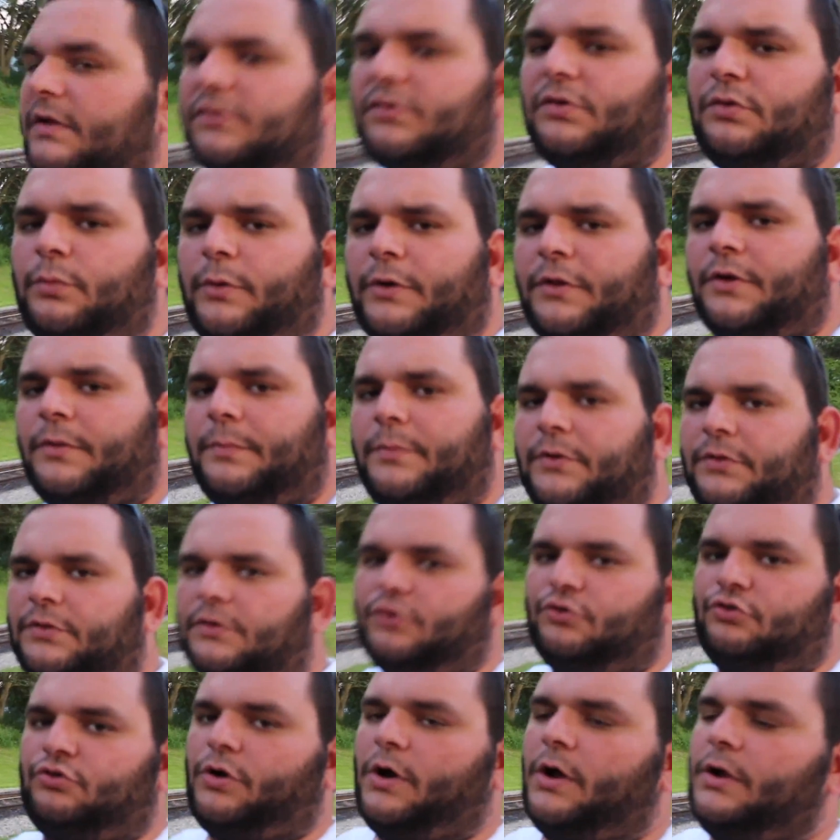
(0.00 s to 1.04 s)
This is where they're putting
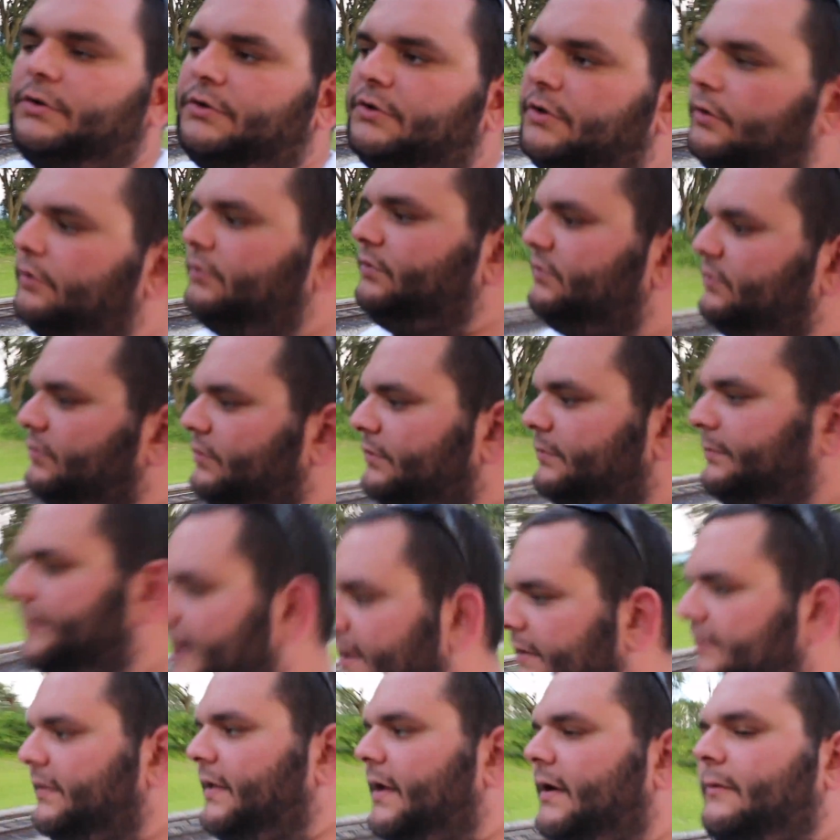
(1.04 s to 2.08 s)
the Tron coaster
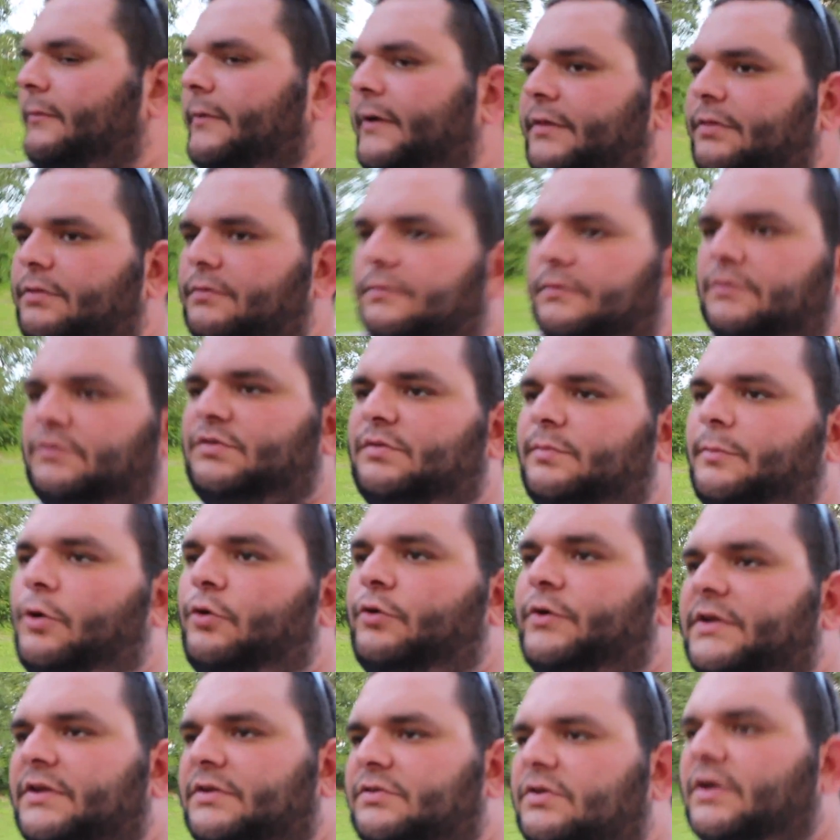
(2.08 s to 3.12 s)
back that way through the
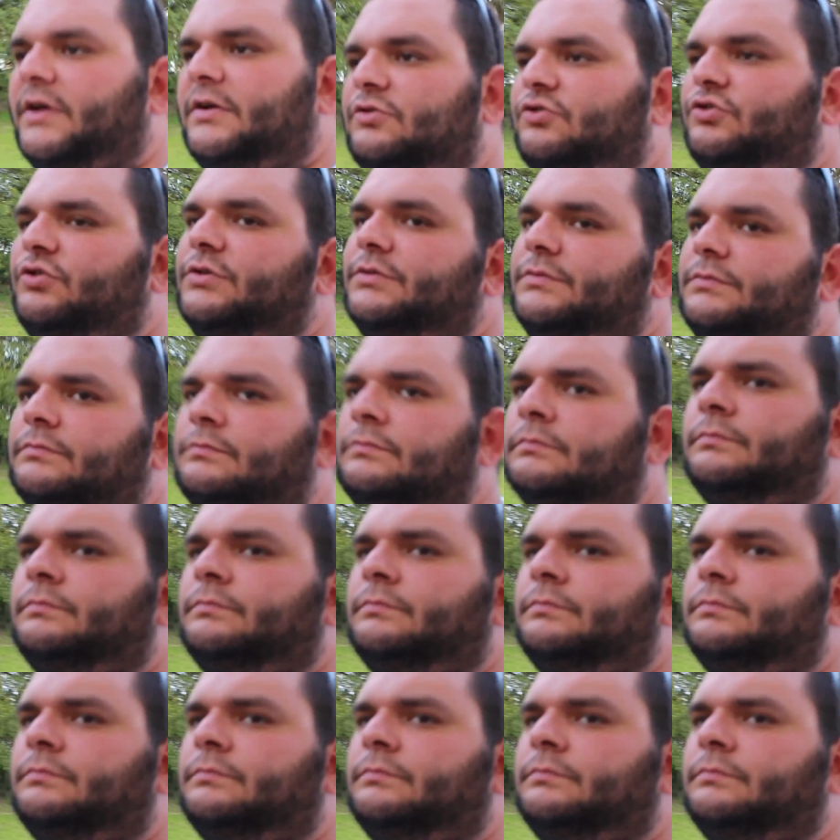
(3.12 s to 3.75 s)
smoking section